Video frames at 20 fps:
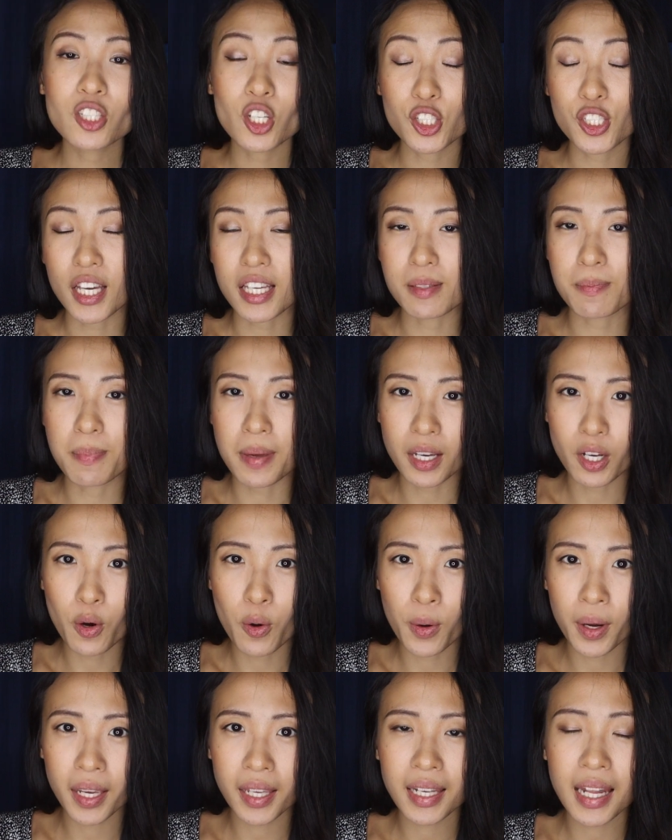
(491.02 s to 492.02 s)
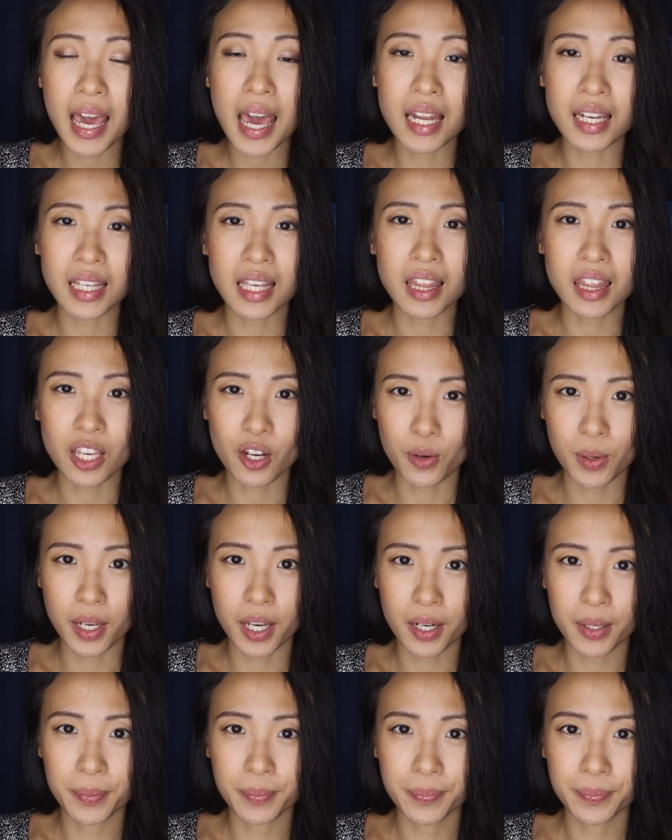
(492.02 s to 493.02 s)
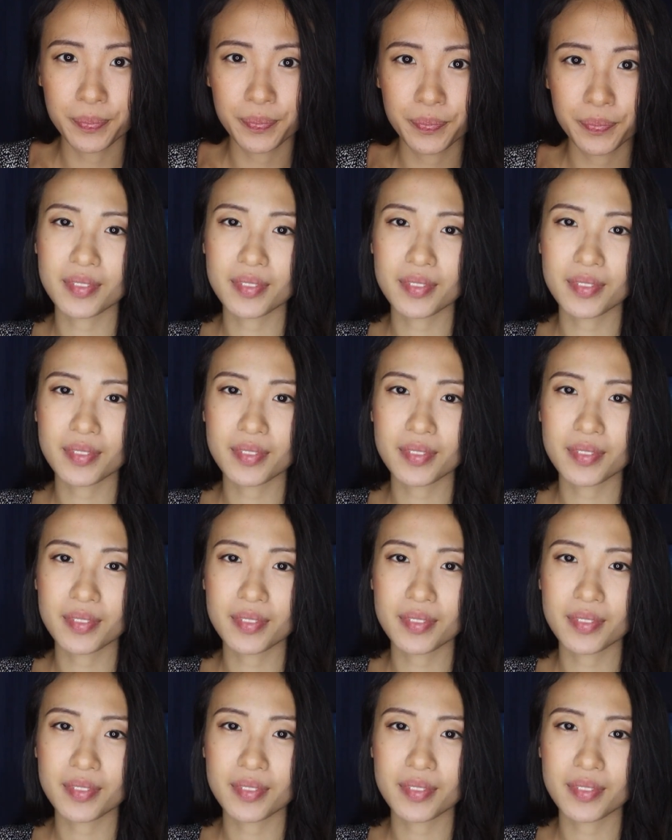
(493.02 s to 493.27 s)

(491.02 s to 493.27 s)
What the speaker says: such as Bitcoin and Ethereum.